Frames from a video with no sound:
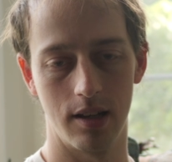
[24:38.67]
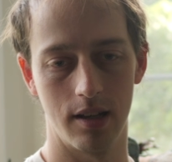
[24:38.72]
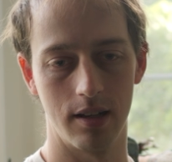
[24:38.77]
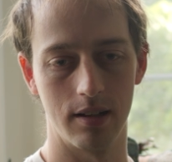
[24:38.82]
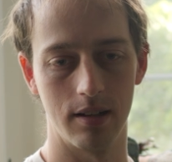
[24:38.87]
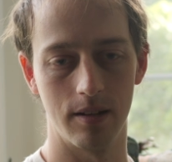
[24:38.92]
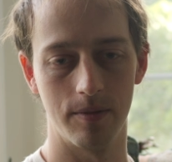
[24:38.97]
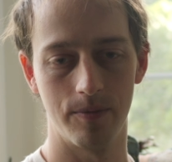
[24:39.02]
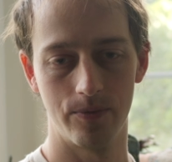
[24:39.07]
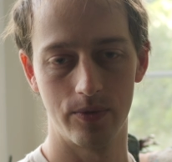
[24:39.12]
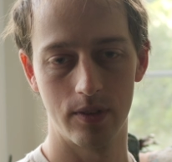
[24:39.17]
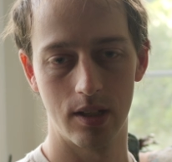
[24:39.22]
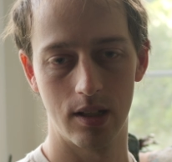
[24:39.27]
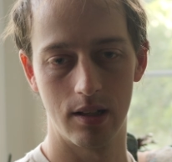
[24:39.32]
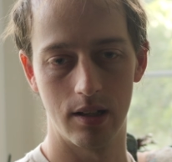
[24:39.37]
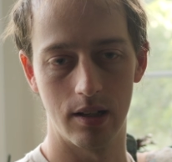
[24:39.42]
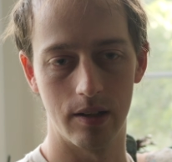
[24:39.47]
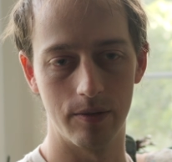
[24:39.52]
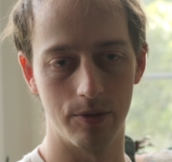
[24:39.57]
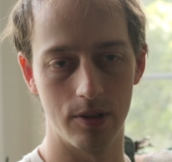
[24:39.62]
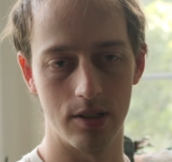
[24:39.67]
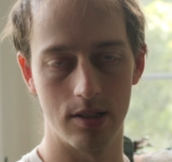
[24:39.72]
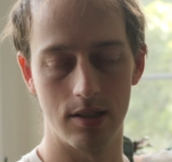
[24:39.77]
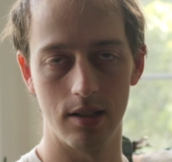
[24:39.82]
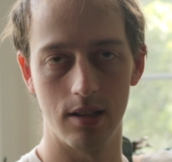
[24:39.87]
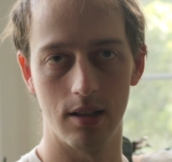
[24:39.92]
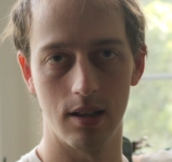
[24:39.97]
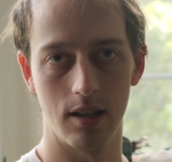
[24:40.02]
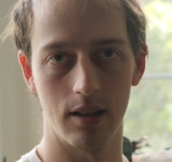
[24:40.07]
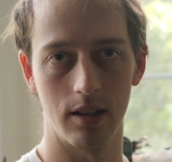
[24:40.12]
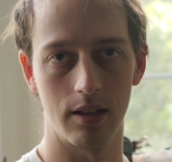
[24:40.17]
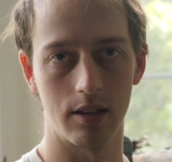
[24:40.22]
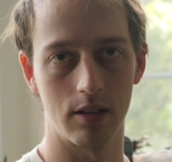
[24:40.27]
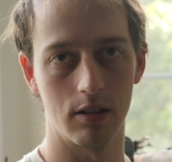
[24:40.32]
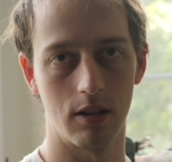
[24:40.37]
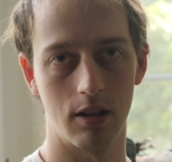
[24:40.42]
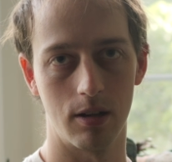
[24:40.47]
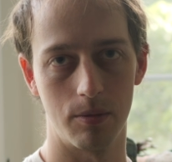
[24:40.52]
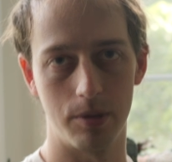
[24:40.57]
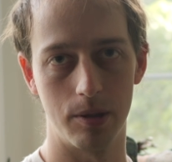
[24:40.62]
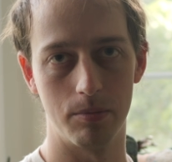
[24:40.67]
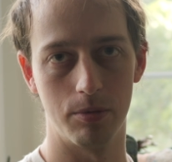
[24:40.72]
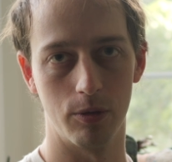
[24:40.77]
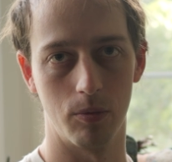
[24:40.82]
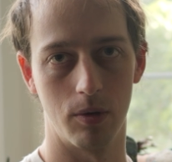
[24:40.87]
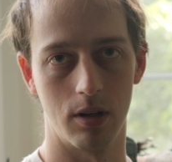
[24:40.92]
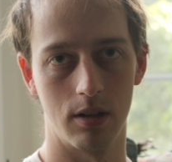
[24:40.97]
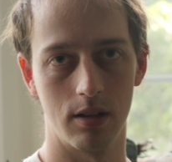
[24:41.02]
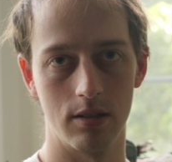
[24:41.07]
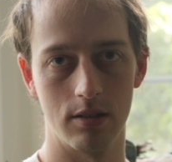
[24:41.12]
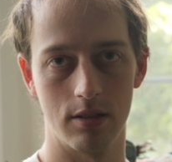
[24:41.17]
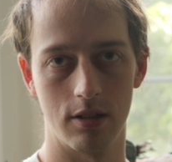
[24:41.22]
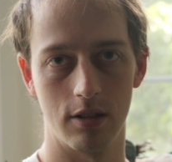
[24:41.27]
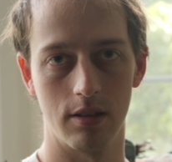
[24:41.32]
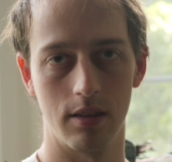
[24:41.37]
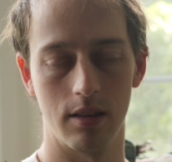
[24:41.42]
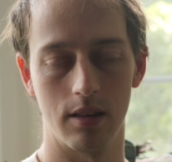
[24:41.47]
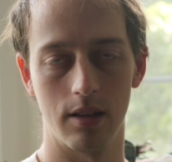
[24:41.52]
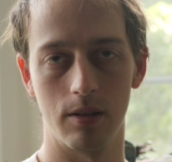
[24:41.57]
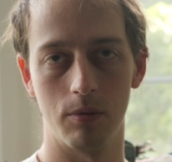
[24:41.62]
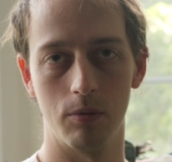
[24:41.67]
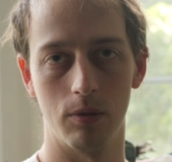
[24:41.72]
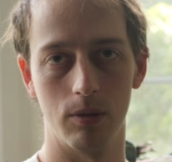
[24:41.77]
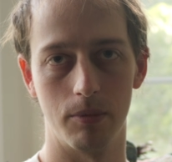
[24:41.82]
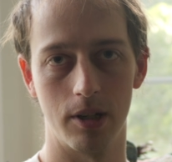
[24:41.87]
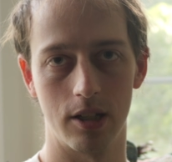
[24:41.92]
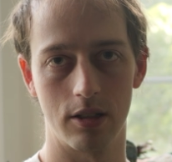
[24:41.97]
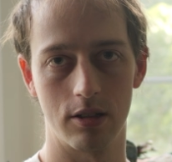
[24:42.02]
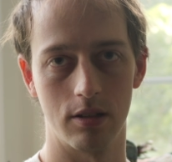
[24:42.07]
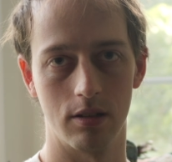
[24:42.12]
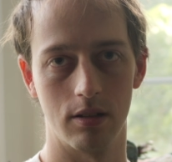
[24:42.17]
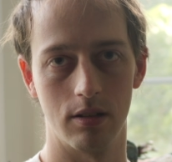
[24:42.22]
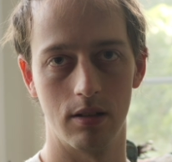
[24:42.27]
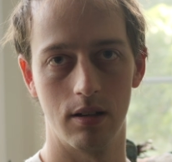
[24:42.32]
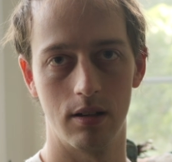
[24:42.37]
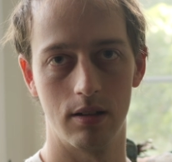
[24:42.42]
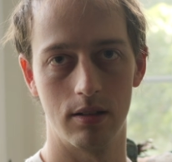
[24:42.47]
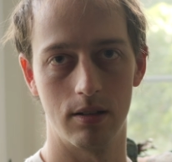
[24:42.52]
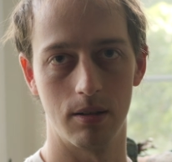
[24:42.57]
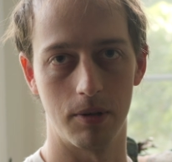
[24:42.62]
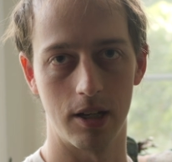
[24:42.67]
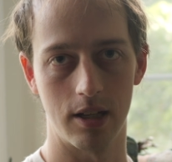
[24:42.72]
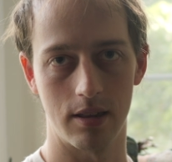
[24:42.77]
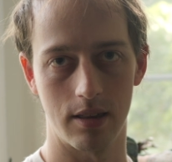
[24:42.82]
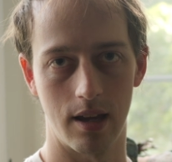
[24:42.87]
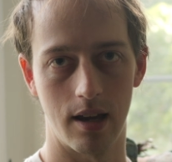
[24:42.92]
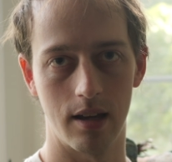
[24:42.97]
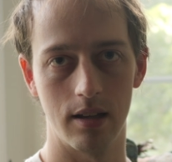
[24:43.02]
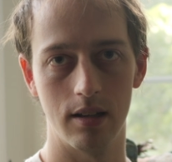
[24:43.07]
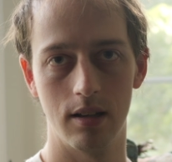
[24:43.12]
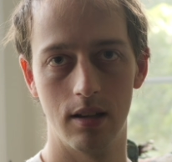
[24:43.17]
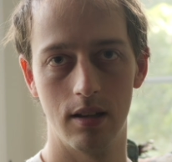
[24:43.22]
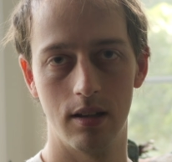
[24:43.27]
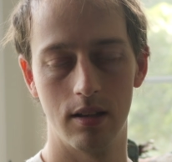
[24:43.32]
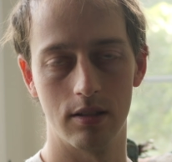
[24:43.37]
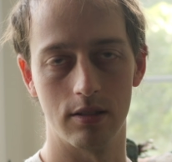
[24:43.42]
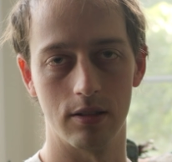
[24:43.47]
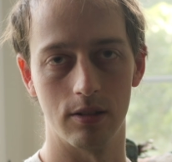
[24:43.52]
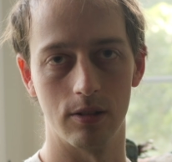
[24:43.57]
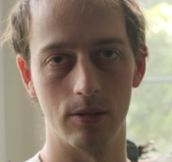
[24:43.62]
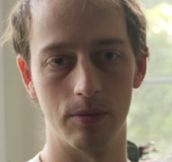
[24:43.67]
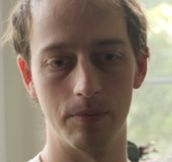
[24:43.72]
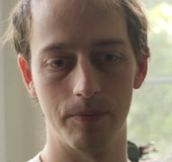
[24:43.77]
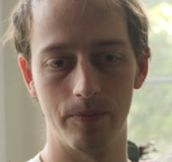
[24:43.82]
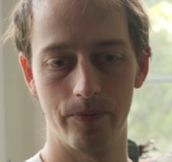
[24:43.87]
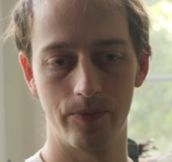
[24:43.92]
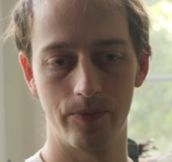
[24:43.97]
And if we see that like a lot of people want a certain thing, we'll make sure to make that. So